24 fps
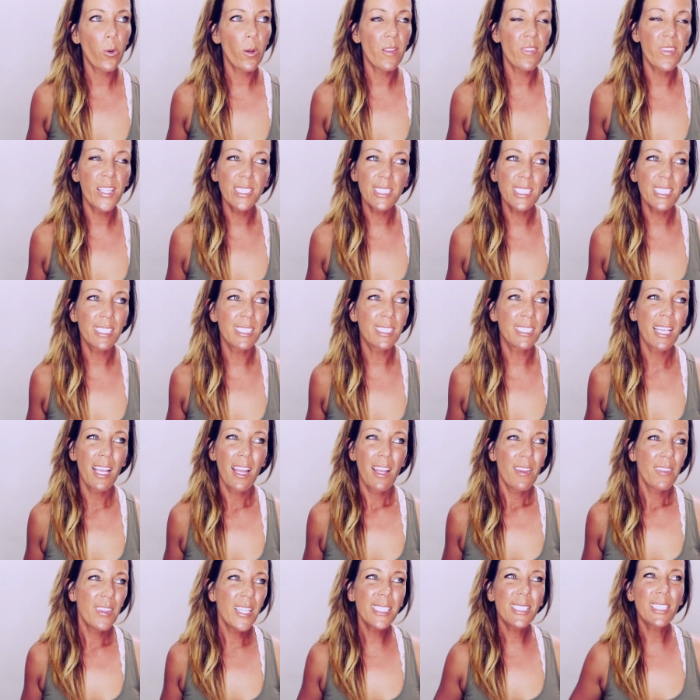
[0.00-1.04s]
this
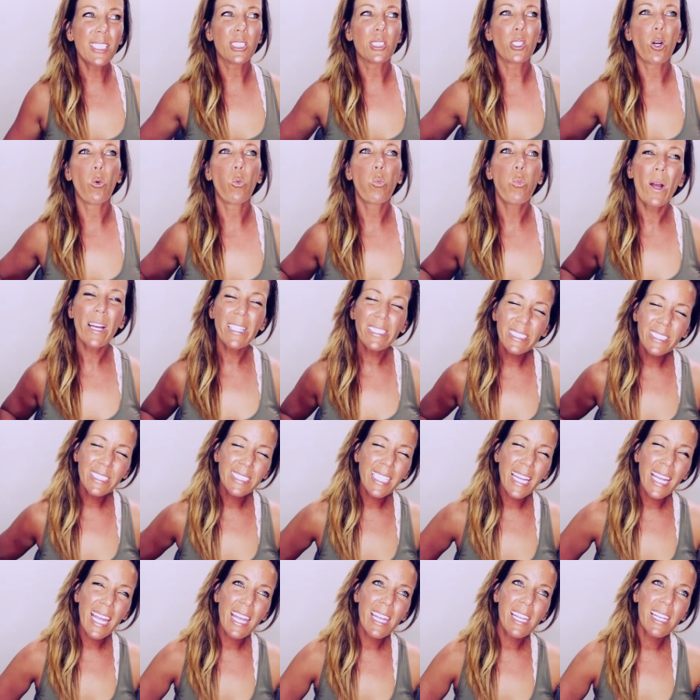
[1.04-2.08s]
is a
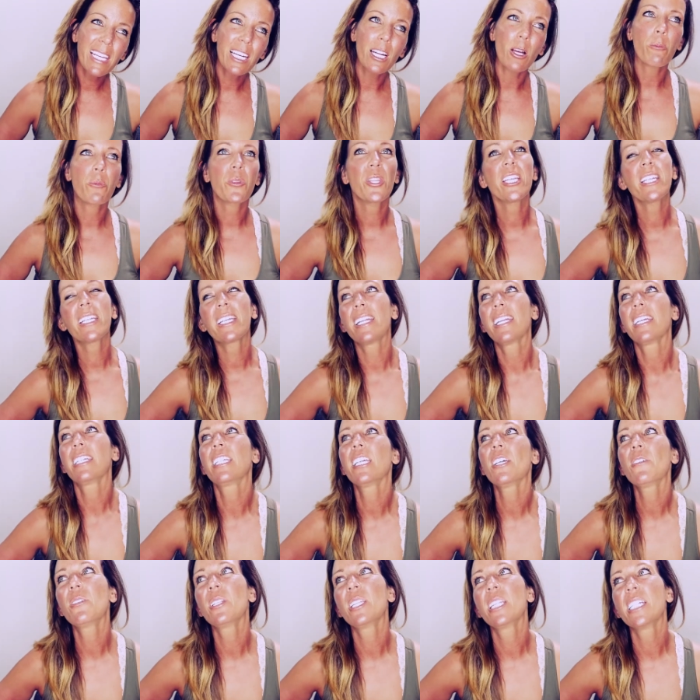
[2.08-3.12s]
Wednesday and I'm thinking of
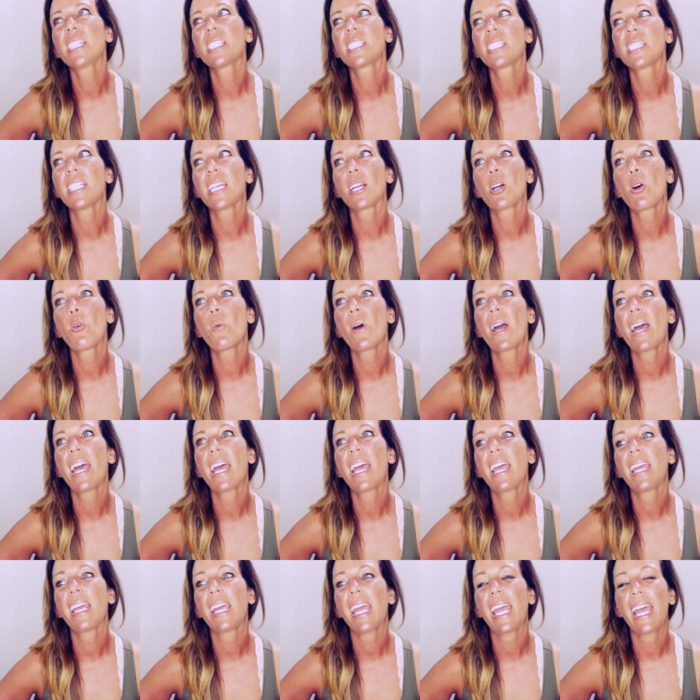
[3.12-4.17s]
giving this thing
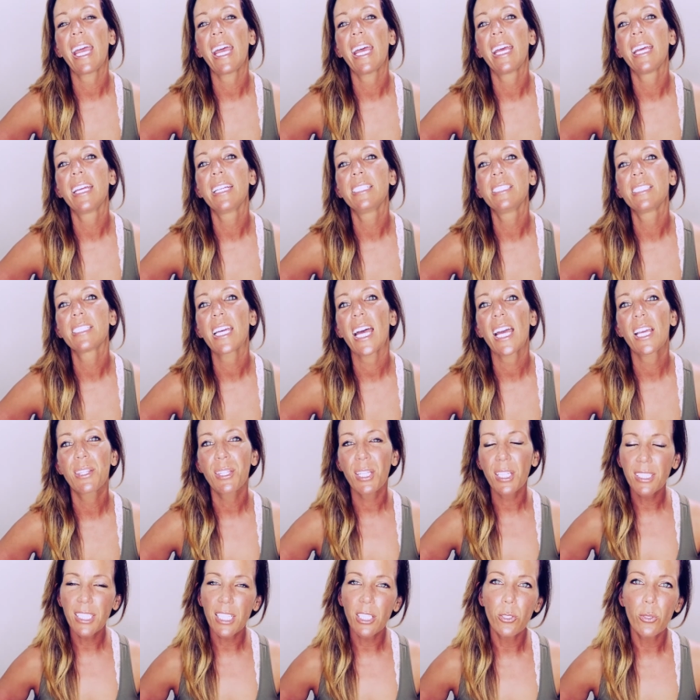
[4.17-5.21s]
away and I
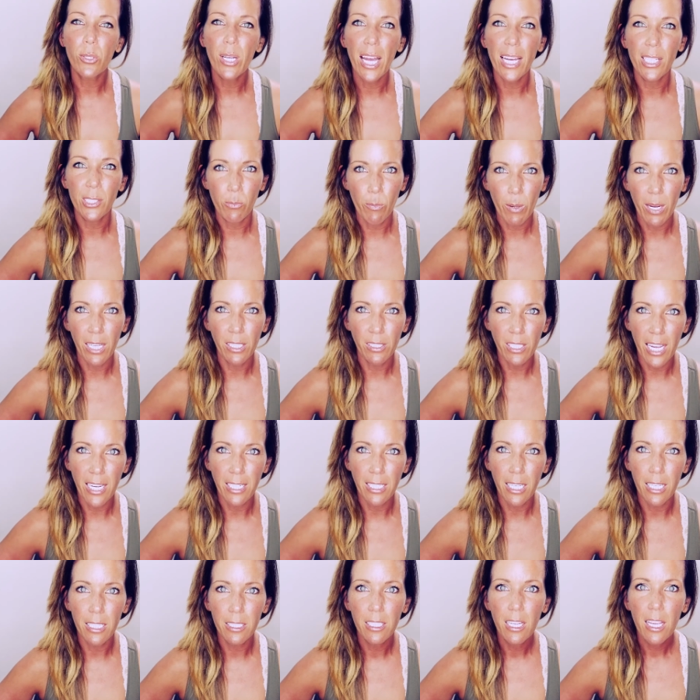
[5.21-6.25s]
think that you guys might like
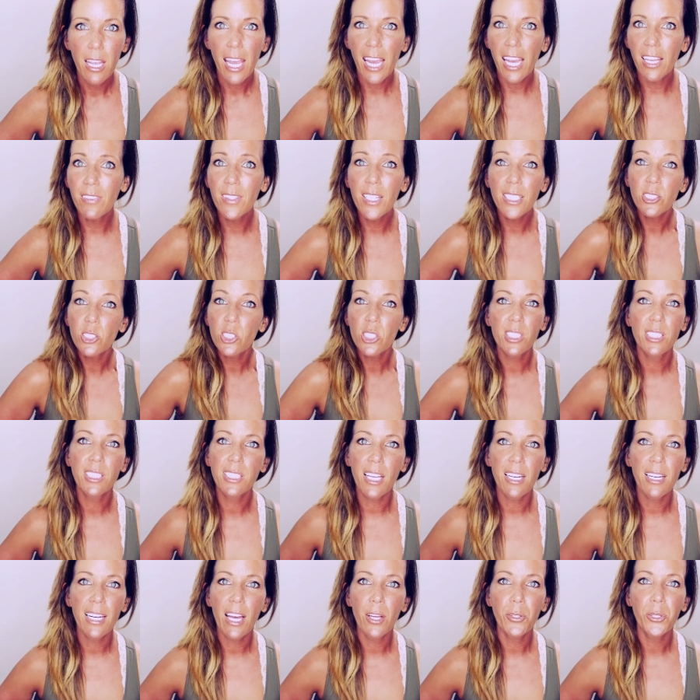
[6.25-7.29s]
it. And then just
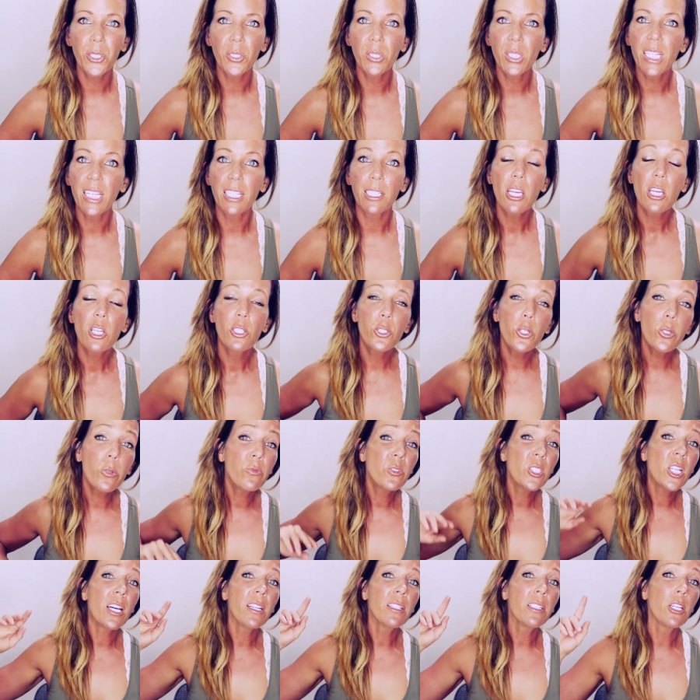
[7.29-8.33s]
send out the link. You've
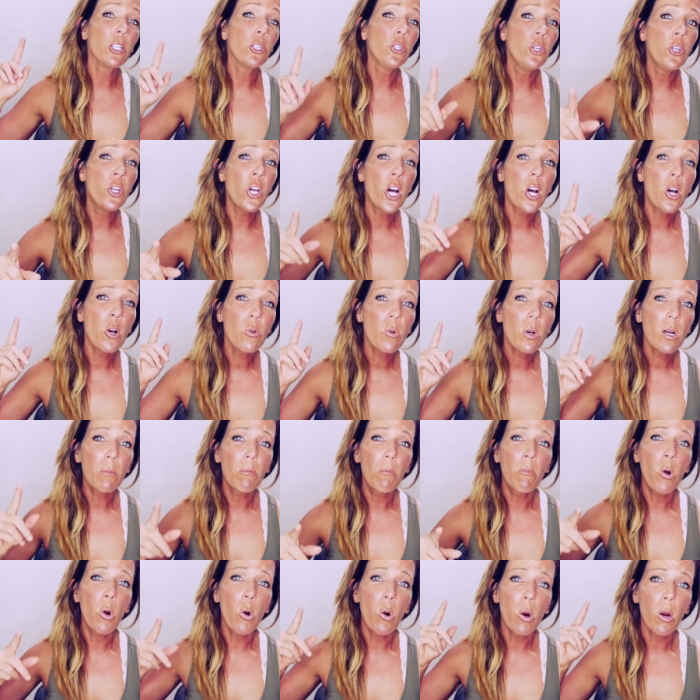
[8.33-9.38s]
done no
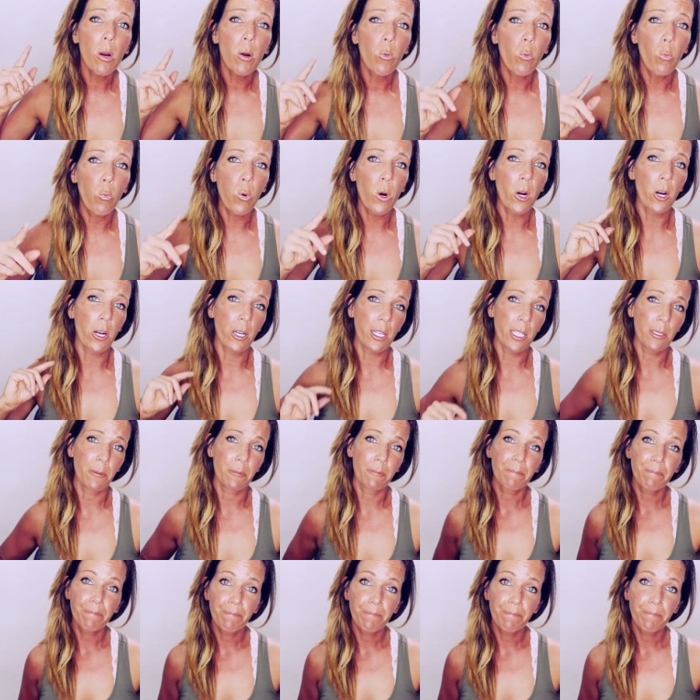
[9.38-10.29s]
more work.